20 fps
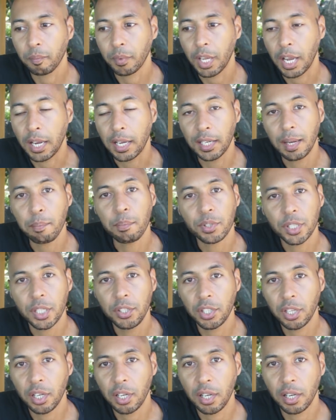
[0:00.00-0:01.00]
a glimpse
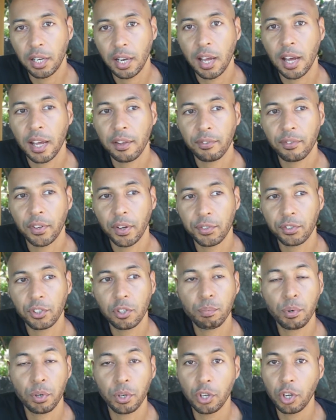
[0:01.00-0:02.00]
into her life of
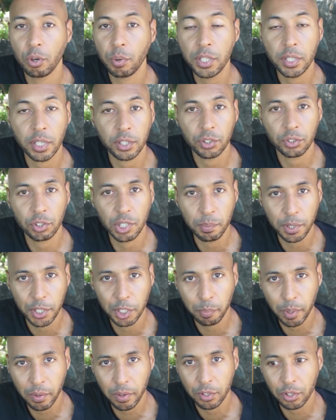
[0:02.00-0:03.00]
someone who is extremely
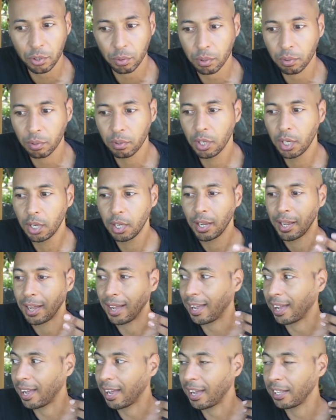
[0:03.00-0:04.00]
spiritual,
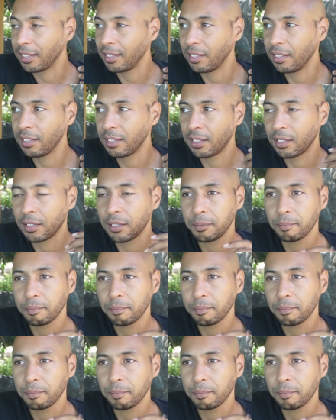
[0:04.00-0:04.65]
and